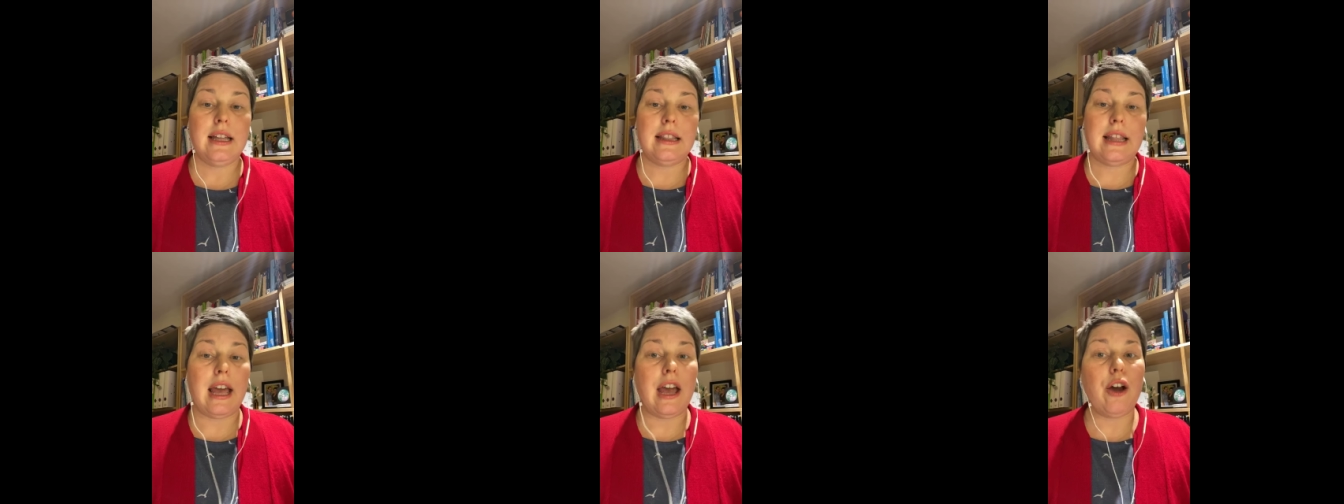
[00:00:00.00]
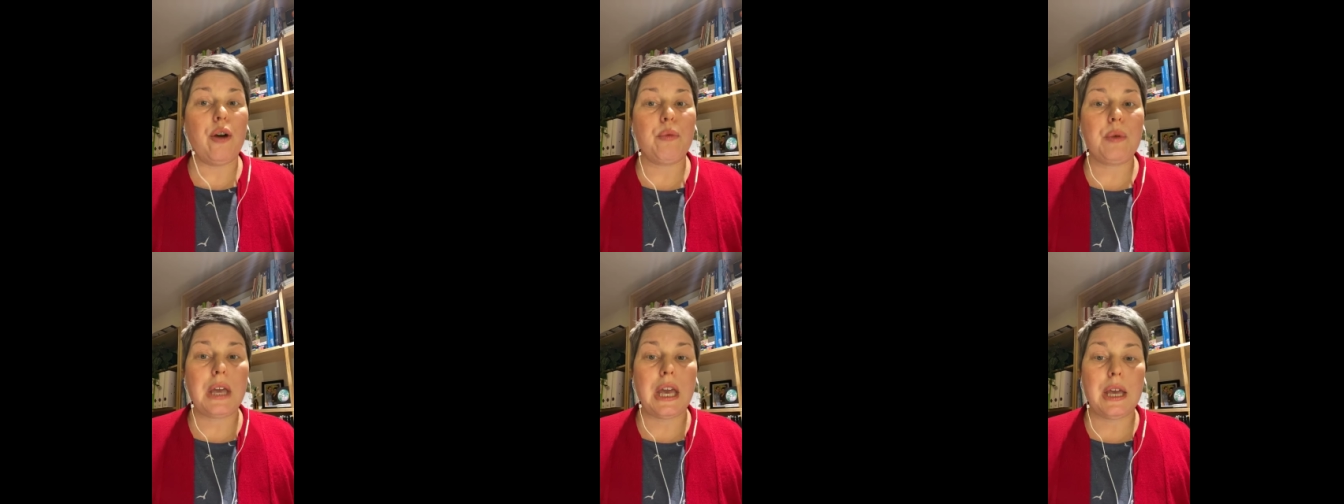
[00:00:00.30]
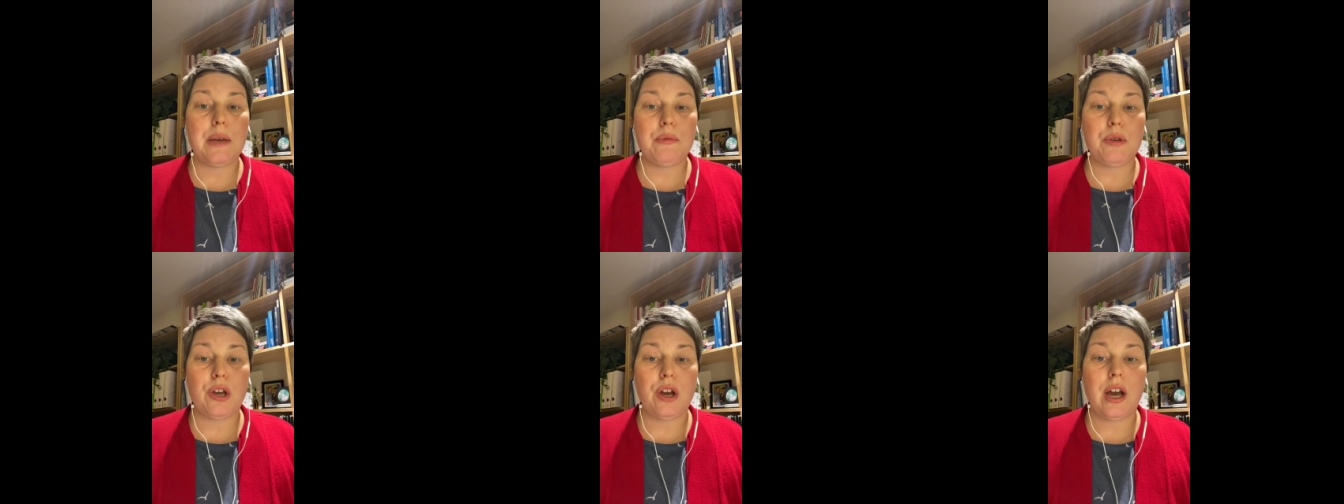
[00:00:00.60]
They help
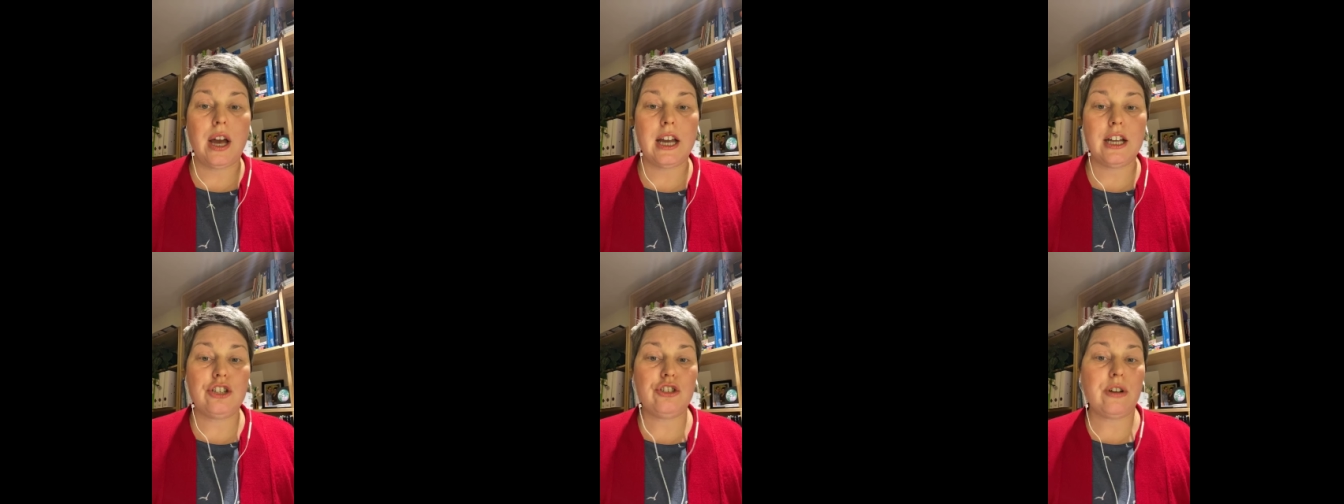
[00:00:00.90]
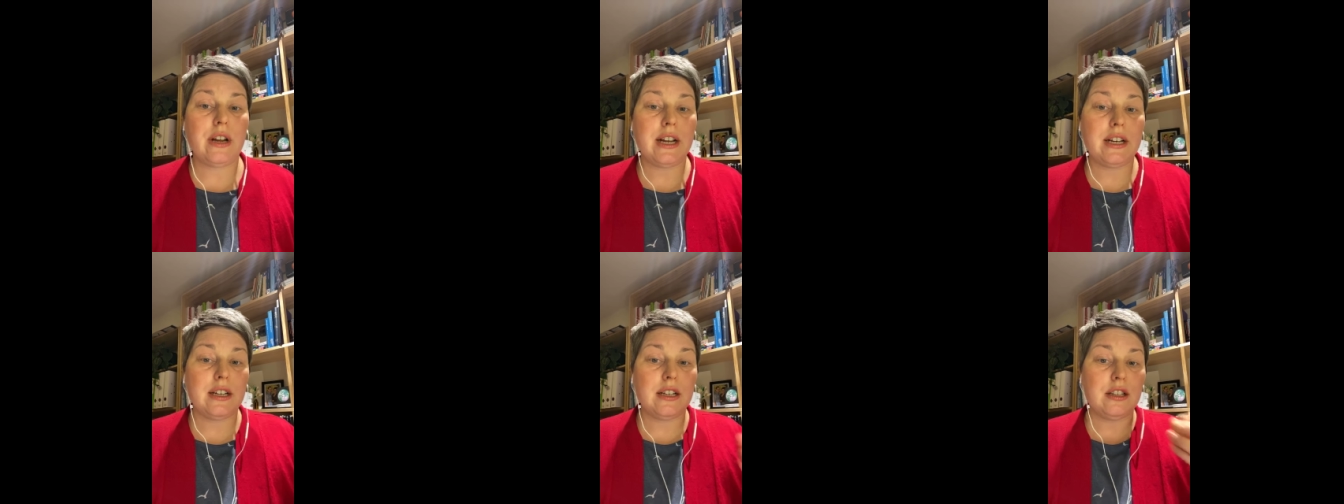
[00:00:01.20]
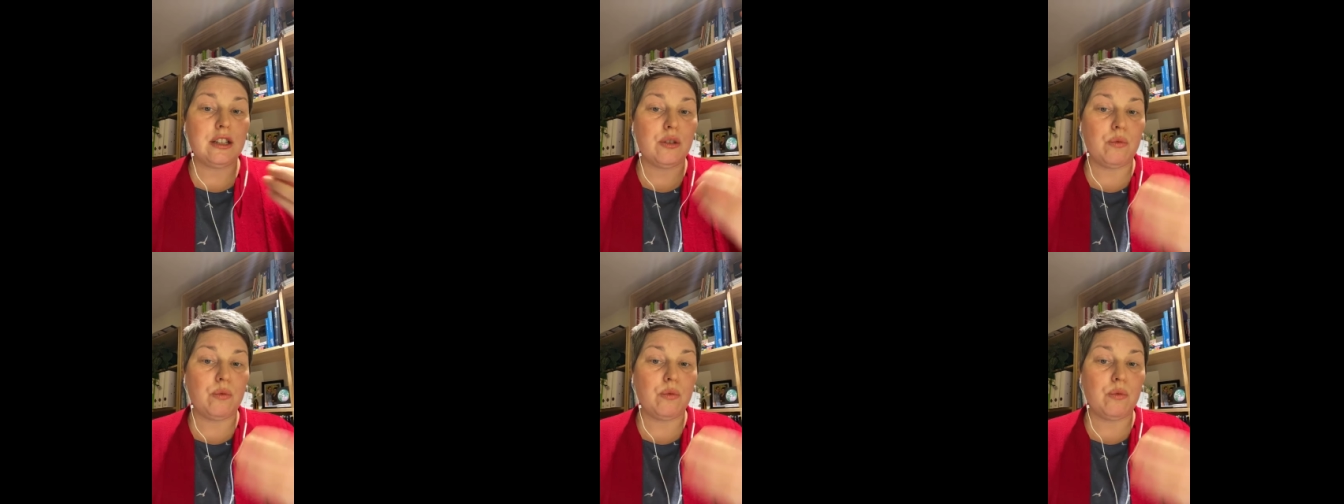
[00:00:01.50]
keep you hydrated.